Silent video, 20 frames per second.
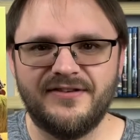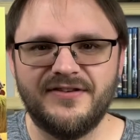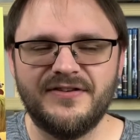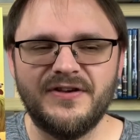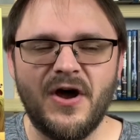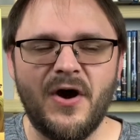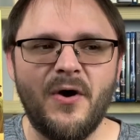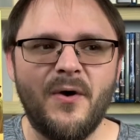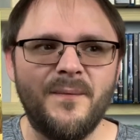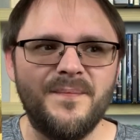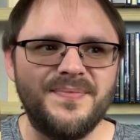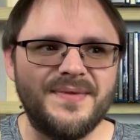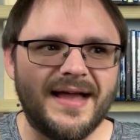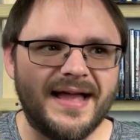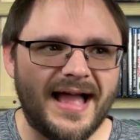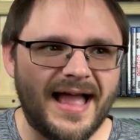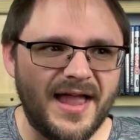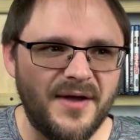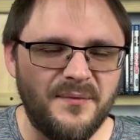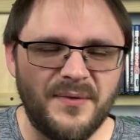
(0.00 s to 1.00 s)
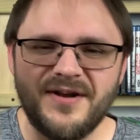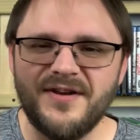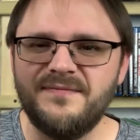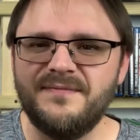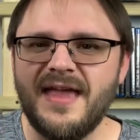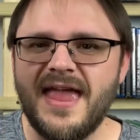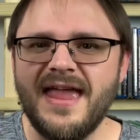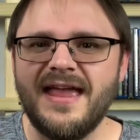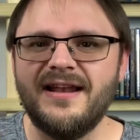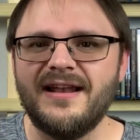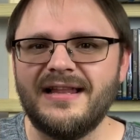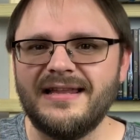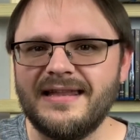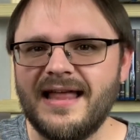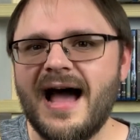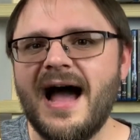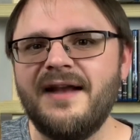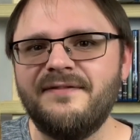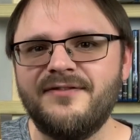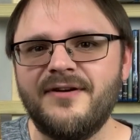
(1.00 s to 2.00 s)
So it would have taken a
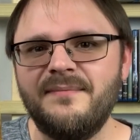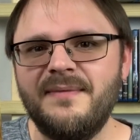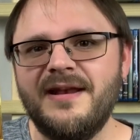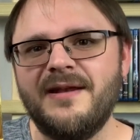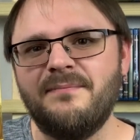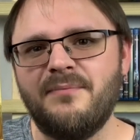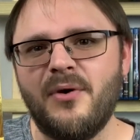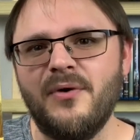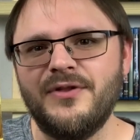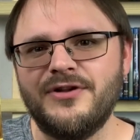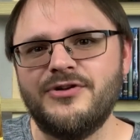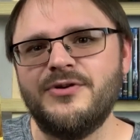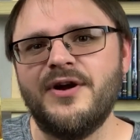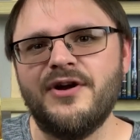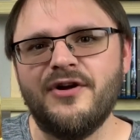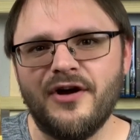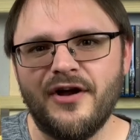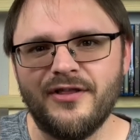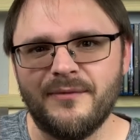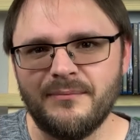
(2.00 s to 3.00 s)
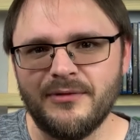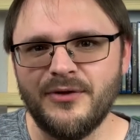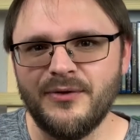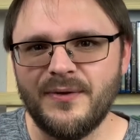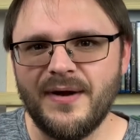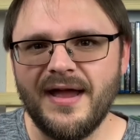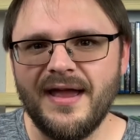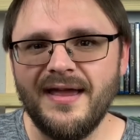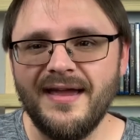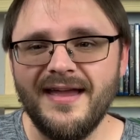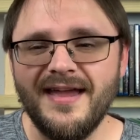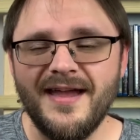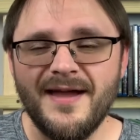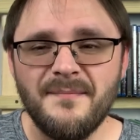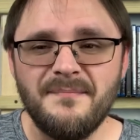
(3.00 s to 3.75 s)
lot for me to pull the trigger on the Blu-ray.